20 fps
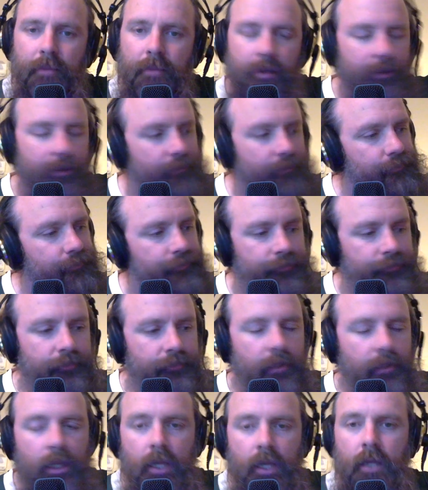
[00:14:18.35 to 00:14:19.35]
But
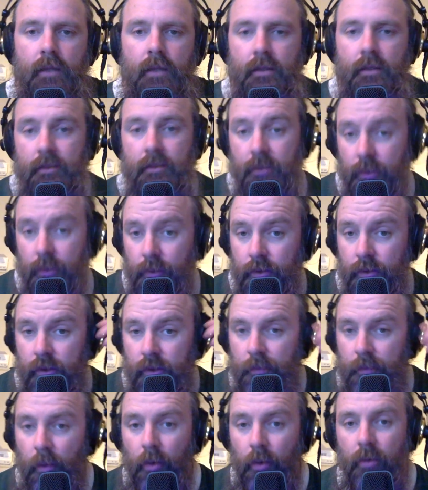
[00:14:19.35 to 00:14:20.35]
this dude
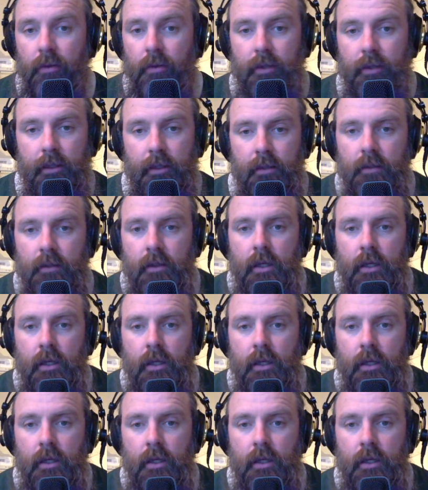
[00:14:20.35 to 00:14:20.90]
spoiled it.